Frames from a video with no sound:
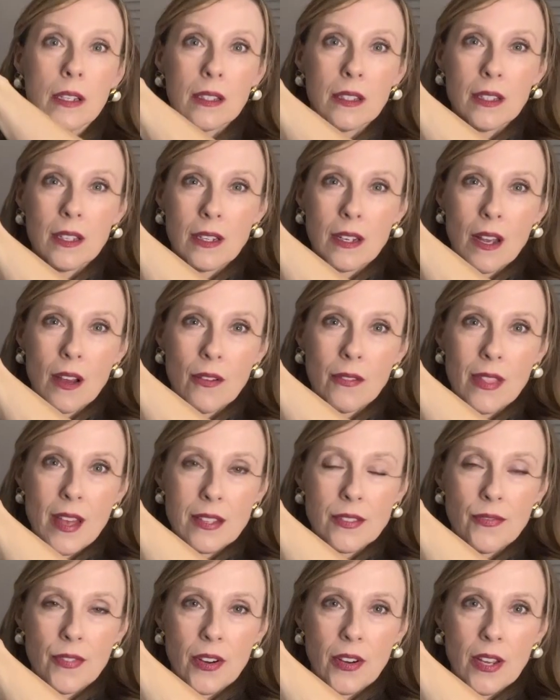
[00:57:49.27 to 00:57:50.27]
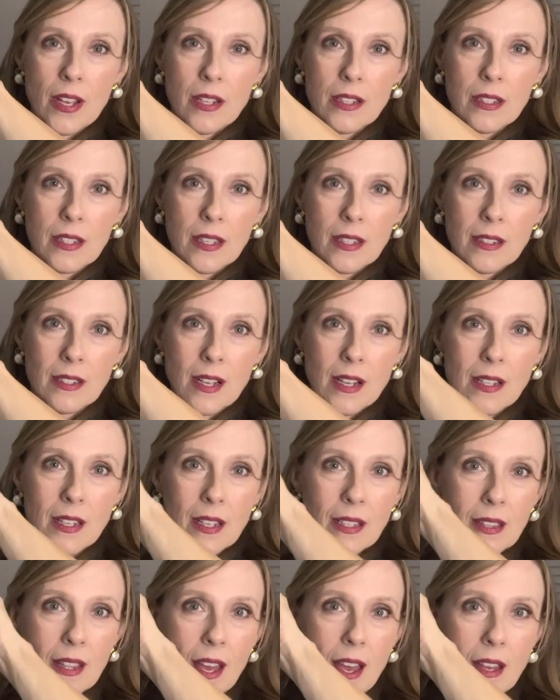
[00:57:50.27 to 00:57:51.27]
you know, that's very elegant. I
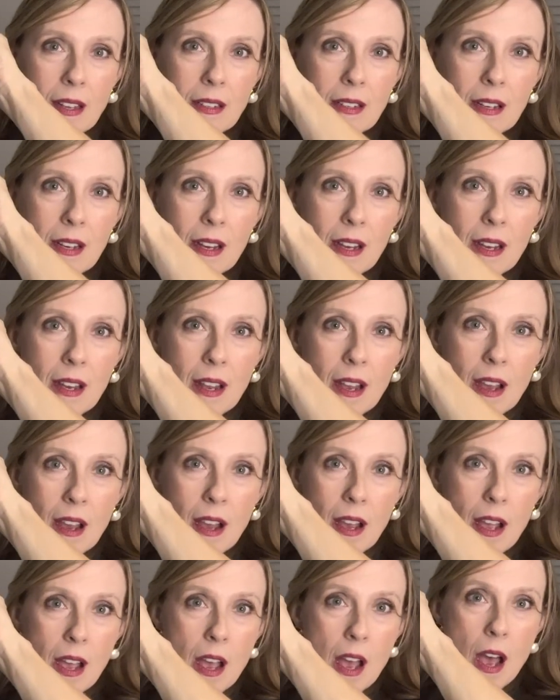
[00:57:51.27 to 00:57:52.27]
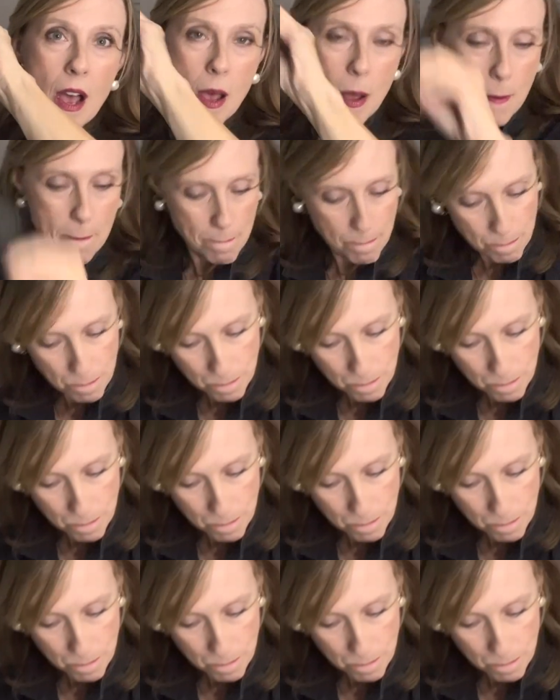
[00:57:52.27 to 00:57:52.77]
like that.